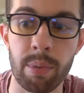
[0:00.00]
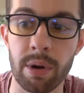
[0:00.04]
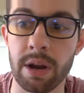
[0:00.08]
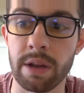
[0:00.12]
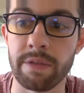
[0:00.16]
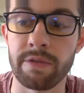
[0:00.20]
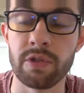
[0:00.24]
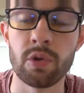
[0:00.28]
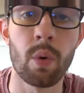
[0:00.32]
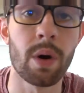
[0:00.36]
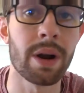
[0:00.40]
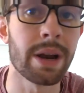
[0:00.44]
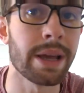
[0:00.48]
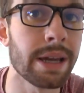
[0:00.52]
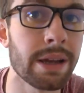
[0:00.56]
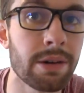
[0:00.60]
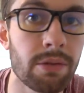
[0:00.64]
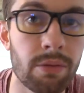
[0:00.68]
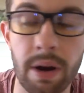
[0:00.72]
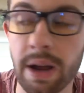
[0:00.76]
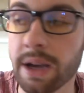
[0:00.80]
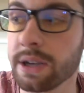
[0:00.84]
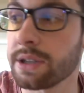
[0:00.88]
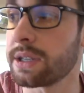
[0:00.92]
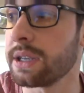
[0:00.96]
But if you want to eat
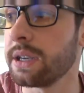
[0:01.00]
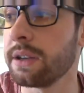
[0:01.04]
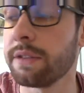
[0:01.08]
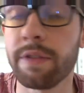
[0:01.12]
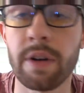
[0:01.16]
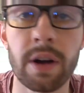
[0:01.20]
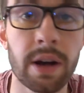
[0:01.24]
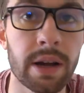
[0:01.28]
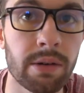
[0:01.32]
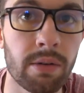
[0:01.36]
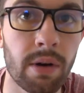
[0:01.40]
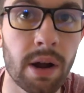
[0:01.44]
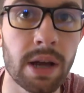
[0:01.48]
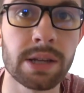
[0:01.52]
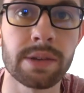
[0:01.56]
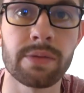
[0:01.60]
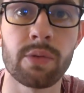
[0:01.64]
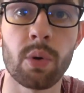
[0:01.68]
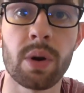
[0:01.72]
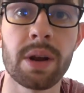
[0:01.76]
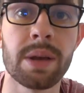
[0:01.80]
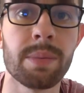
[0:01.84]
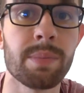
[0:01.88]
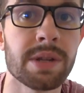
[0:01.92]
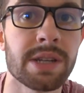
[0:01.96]
rice, eat fucking rice. If
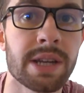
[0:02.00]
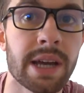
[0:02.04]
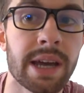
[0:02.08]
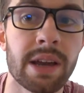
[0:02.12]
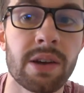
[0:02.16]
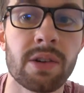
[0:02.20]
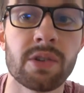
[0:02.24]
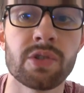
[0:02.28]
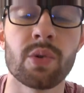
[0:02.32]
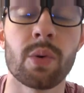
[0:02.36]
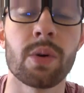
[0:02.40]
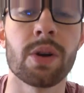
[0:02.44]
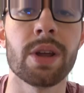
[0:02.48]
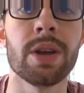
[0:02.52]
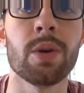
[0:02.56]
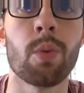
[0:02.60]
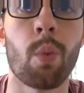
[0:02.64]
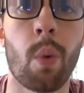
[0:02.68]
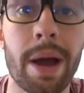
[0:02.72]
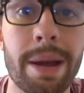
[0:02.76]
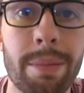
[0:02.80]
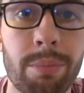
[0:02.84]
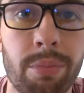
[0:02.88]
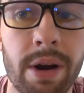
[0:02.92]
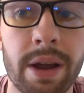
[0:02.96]
you want to eat potatoes, you want to eat
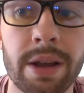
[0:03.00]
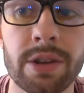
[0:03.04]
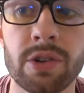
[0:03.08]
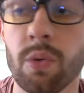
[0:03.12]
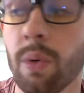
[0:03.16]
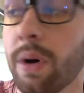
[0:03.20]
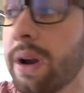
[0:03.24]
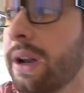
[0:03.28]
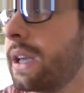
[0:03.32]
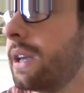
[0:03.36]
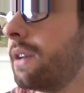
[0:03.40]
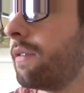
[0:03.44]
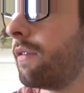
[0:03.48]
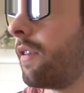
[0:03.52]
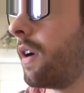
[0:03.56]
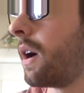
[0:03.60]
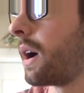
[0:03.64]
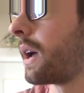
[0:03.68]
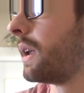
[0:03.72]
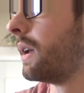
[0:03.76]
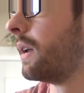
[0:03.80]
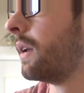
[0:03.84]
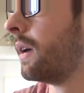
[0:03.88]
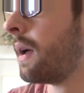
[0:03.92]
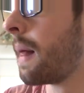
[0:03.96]
white bread, you want to eat
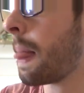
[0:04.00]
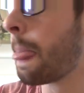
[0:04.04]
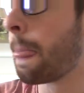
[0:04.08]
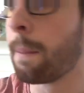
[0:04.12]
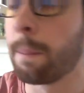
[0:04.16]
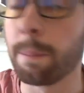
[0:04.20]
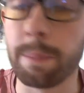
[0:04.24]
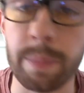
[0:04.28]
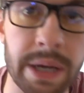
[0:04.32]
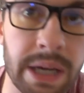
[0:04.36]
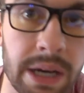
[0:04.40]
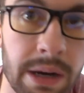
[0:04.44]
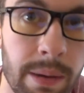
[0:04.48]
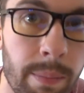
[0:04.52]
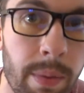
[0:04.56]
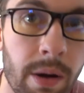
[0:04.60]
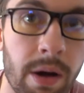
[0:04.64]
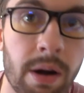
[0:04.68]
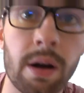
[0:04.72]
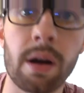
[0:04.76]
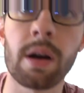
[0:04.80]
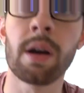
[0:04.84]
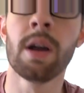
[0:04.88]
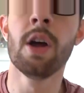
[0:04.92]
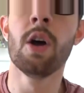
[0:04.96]
fucking peanut
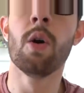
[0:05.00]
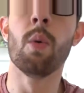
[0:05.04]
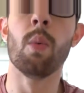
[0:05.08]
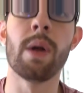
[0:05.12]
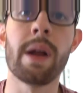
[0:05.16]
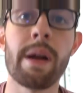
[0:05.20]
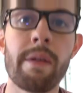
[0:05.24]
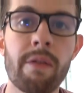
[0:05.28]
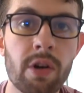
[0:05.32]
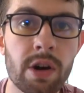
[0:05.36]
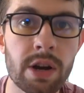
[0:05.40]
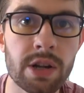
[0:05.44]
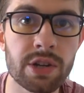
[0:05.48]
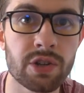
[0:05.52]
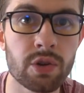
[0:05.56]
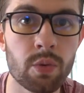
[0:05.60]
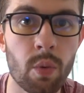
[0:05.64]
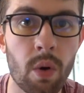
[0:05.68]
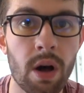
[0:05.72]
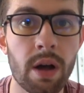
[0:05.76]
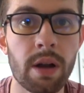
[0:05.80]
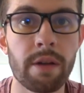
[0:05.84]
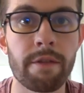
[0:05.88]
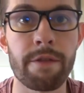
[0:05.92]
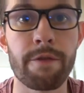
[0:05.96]
butter, whatever it is you
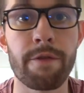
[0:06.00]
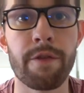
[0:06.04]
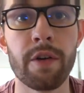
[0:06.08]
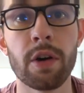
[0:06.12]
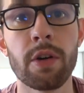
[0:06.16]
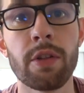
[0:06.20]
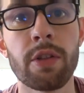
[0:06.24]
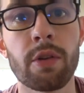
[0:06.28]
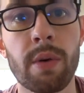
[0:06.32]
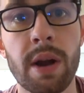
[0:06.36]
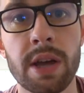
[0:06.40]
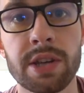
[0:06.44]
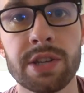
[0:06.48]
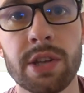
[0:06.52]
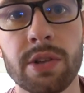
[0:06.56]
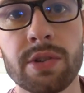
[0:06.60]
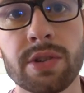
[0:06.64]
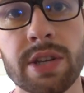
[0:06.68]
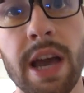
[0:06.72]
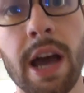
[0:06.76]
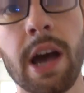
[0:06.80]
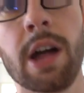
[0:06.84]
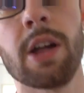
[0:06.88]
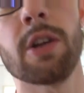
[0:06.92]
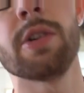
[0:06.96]
want, fill the rest of
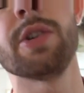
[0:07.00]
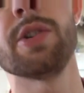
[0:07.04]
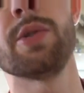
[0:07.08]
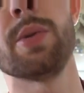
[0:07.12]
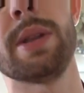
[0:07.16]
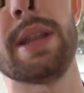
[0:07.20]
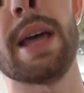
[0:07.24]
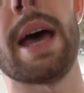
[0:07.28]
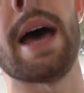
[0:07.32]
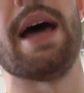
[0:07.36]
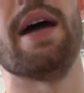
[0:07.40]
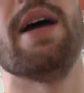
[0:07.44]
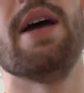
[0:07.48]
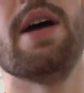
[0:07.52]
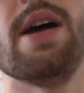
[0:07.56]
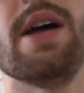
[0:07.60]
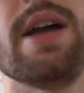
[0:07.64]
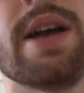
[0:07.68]
those calories with that.